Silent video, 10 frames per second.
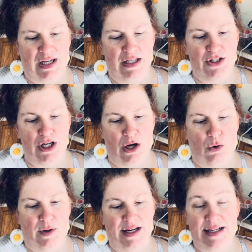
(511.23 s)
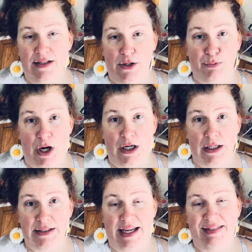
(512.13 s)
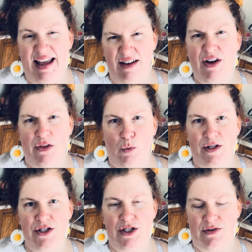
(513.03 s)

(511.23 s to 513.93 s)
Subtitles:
So it is a good product, and they have other ones too.